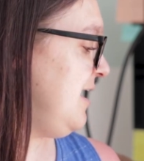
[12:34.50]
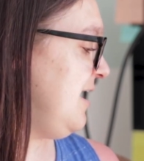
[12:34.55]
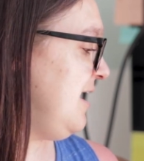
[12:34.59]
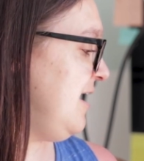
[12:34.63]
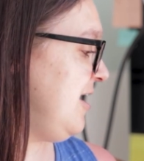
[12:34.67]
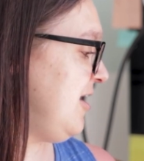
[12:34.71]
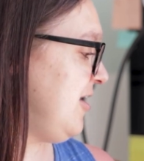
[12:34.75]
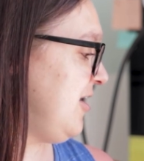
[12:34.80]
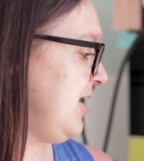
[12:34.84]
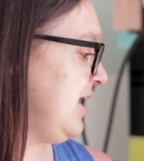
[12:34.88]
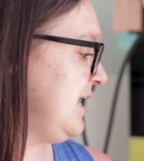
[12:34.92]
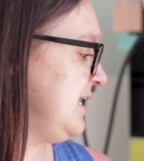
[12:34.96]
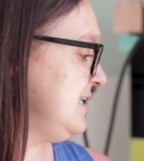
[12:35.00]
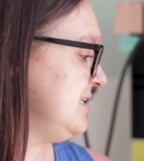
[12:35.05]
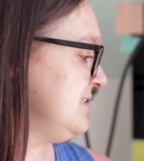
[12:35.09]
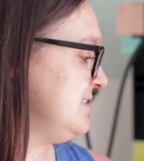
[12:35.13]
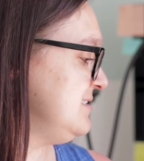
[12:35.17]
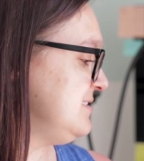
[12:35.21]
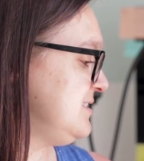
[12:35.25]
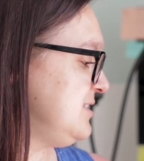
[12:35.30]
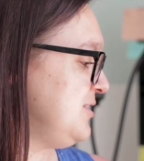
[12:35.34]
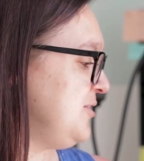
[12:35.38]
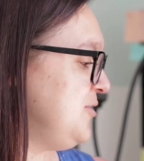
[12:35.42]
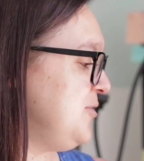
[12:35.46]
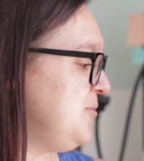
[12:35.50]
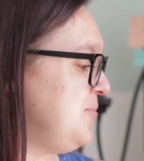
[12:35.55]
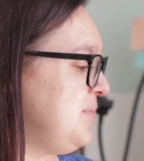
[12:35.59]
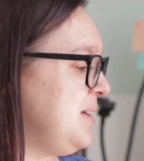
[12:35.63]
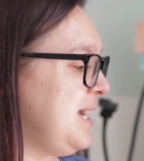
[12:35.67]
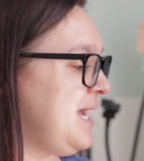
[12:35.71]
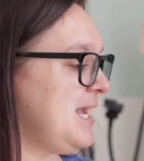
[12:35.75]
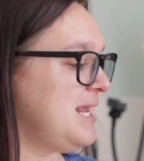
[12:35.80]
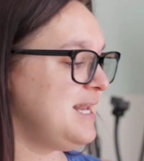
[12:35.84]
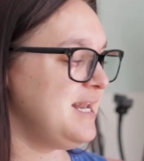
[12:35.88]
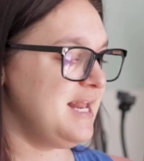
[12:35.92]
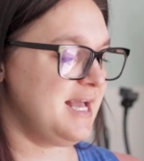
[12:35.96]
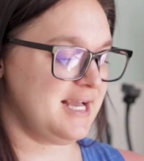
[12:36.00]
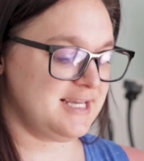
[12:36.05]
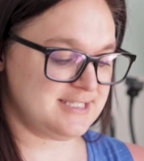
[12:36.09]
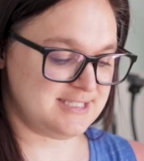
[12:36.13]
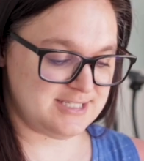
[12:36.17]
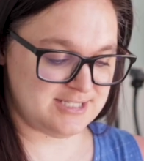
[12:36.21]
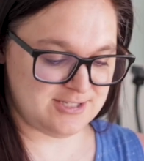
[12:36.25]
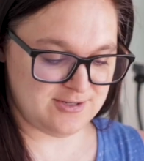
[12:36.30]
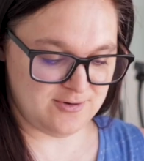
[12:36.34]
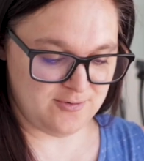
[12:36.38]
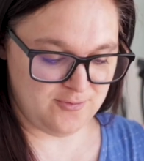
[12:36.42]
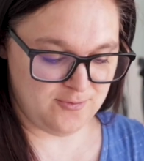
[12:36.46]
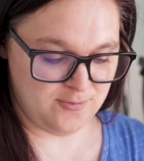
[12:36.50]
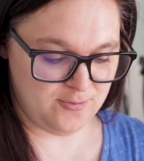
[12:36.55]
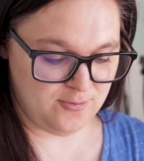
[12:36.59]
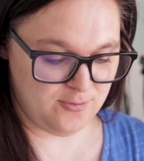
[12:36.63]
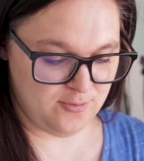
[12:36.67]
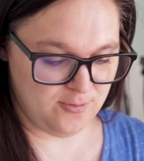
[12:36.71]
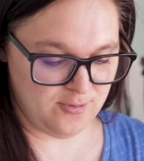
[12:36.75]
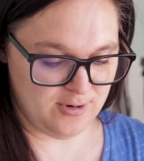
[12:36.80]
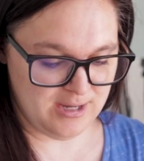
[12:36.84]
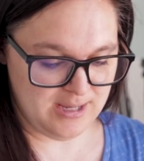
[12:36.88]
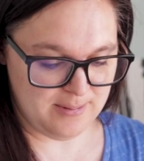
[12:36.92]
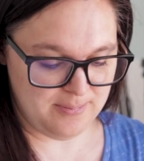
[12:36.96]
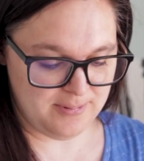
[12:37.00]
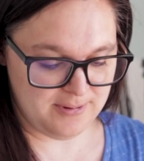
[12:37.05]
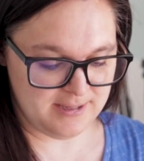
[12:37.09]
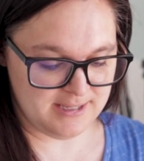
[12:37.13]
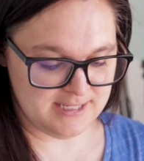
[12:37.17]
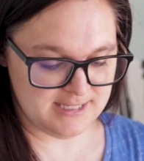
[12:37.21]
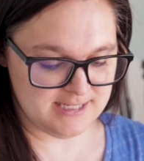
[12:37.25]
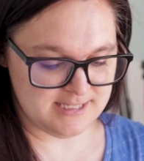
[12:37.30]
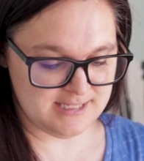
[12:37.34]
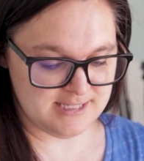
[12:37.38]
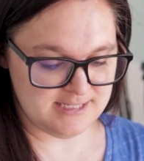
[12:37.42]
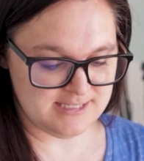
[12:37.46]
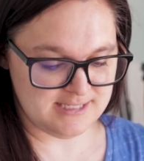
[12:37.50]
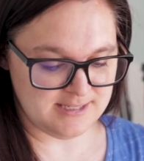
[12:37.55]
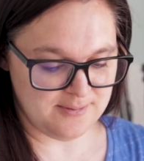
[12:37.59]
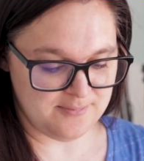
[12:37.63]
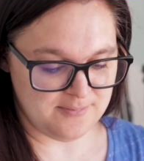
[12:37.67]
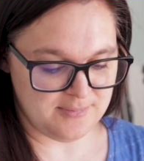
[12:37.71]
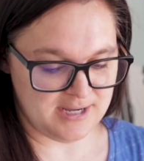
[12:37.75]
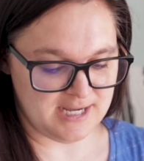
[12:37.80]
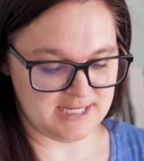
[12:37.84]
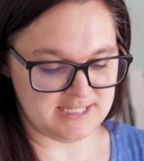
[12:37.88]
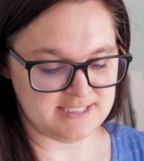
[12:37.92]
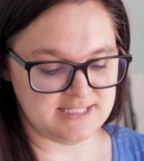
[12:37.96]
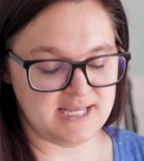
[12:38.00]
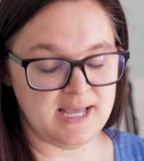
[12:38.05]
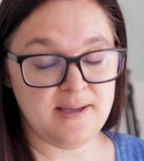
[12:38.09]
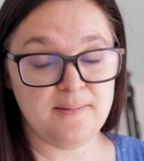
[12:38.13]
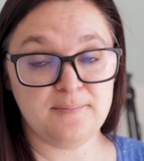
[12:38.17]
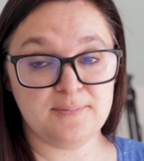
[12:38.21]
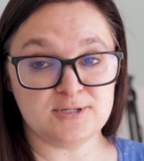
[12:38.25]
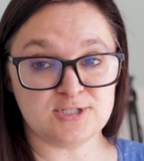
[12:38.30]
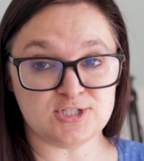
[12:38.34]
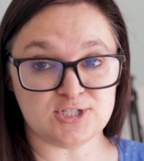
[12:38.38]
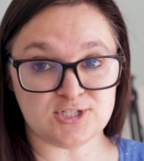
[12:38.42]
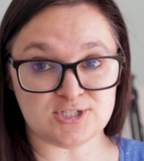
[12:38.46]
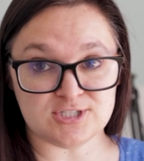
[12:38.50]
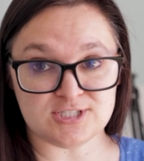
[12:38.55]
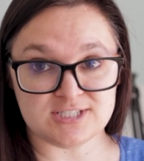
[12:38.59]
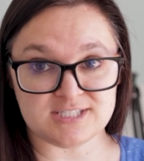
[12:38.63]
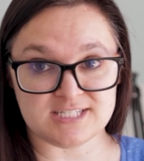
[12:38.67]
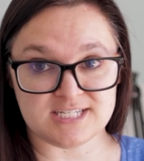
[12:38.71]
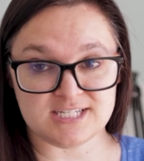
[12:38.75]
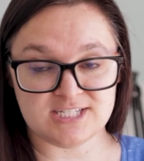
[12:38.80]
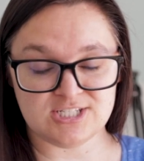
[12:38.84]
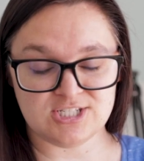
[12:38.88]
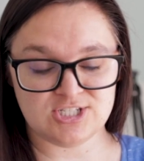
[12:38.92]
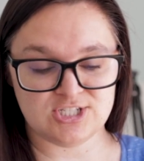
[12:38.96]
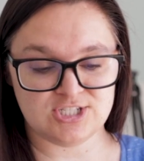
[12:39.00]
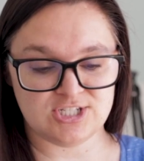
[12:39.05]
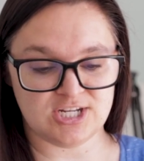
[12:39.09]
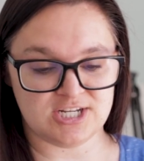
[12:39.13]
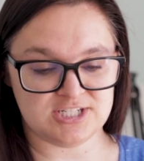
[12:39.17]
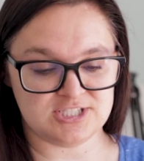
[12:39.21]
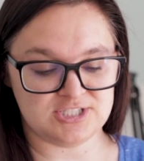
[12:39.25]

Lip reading: All right. So my next whip is my temperature stitch.